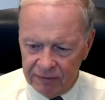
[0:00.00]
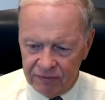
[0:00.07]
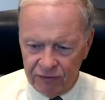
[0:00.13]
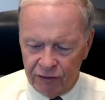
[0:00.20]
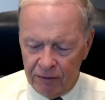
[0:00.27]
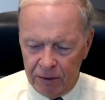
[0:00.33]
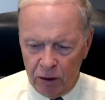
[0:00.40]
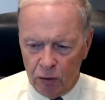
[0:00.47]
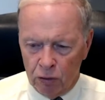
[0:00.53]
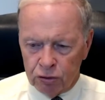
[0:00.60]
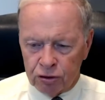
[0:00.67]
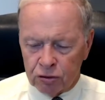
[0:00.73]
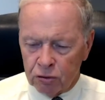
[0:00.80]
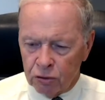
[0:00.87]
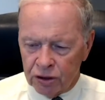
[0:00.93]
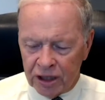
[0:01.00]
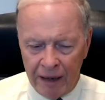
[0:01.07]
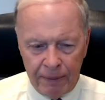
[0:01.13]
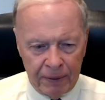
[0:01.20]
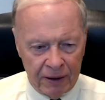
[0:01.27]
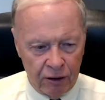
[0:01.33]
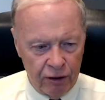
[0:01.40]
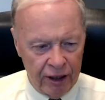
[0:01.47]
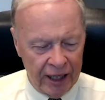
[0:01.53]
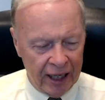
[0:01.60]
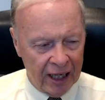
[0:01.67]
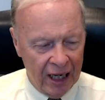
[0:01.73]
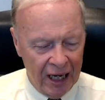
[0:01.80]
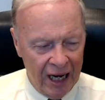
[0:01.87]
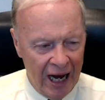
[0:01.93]
from an old school type of
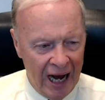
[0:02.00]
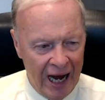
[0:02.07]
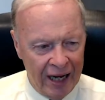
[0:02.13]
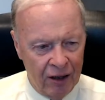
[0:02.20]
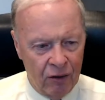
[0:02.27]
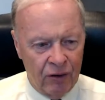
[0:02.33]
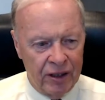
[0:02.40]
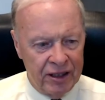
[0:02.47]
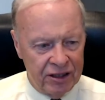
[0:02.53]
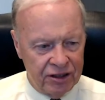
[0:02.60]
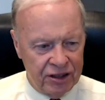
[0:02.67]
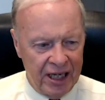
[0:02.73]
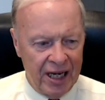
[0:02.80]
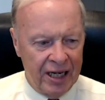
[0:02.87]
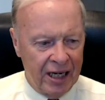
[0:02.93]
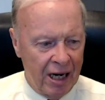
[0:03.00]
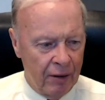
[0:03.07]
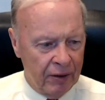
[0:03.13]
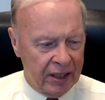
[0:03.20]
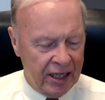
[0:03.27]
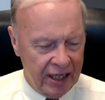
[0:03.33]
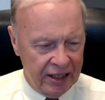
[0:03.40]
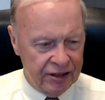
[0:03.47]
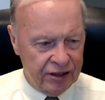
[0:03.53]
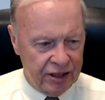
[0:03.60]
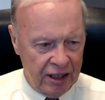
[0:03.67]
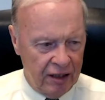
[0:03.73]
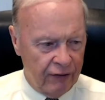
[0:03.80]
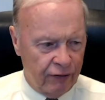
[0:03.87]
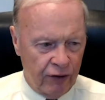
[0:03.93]
learning. I don't mm-hmm. understand how a kid
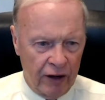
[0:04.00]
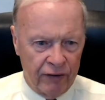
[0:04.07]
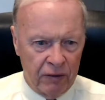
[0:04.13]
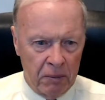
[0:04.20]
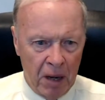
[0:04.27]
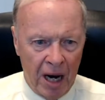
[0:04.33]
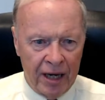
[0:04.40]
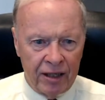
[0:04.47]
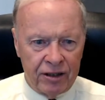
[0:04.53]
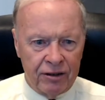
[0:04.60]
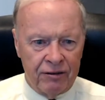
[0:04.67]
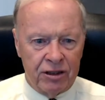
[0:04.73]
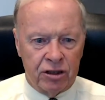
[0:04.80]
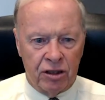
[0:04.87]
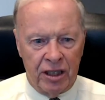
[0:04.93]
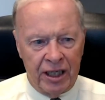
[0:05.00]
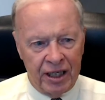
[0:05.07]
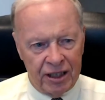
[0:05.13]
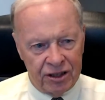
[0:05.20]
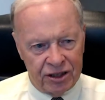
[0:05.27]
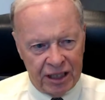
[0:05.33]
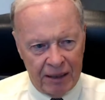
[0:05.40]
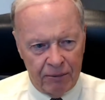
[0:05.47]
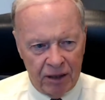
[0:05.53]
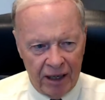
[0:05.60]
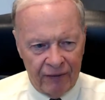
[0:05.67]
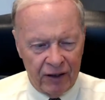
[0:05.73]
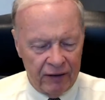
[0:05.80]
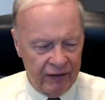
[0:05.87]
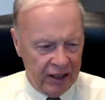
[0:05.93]
sitting in front of a monitor is going to get the same
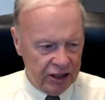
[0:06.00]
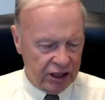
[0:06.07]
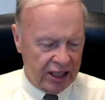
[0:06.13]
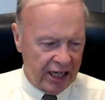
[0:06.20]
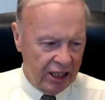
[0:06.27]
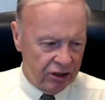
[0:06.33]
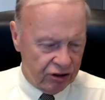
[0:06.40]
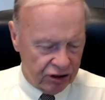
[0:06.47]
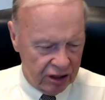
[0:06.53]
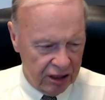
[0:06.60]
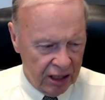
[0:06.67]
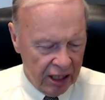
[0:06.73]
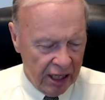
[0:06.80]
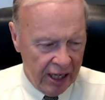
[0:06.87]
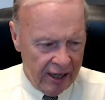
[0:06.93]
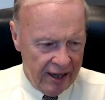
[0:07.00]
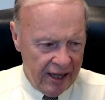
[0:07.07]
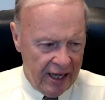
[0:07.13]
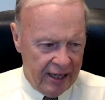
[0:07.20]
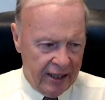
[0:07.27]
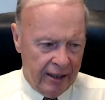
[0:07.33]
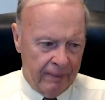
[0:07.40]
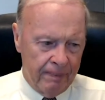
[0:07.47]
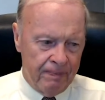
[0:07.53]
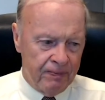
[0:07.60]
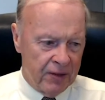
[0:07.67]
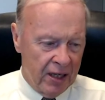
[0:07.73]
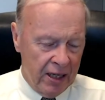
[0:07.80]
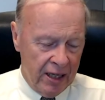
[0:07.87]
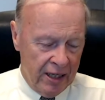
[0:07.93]
level of education that um
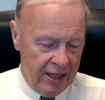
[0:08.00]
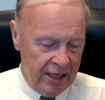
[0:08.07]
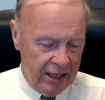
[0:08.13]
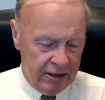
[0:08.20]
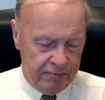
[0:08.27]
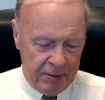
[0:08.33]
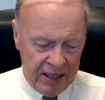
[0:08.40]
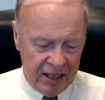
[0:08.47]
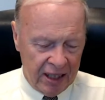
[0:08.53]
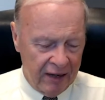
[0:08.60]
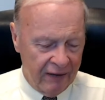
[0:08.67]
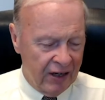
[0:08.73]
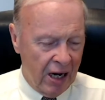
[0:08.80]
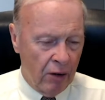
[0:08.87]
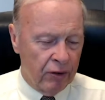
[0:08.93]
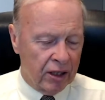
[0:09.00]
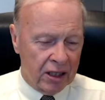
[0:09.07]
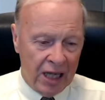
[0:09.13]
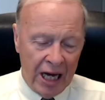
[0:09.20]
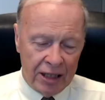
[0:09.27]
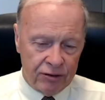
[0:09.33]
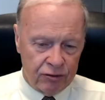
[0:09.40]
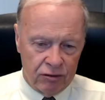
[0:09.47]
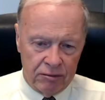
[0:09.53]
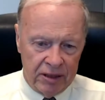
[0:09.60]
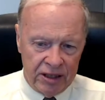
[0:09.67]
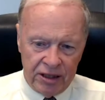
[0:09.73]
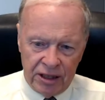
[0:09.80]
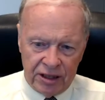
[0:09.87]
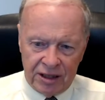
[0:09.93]
that is being given out in the classroom.
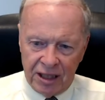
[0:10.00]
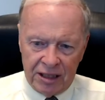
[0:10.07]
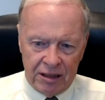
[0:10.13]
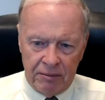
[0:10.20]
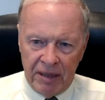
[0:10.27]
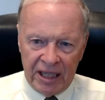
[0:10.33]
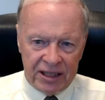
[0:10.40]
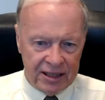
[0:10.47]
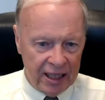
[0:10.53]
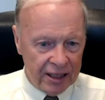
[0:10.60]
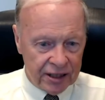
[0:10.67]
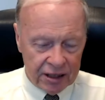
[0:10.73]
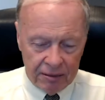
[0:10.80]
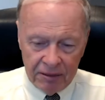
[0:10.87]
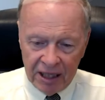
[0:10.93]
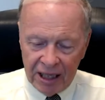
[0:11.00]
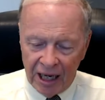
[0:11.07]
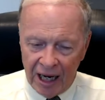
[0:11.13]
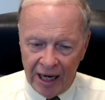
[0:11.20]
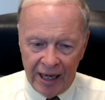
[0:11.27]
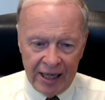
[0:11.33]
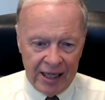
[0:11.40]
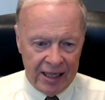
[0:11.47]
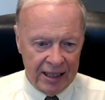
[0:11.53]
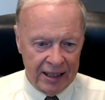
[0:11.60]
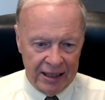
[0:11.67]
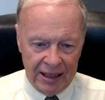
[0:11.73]
It just doesn't make sense to me. I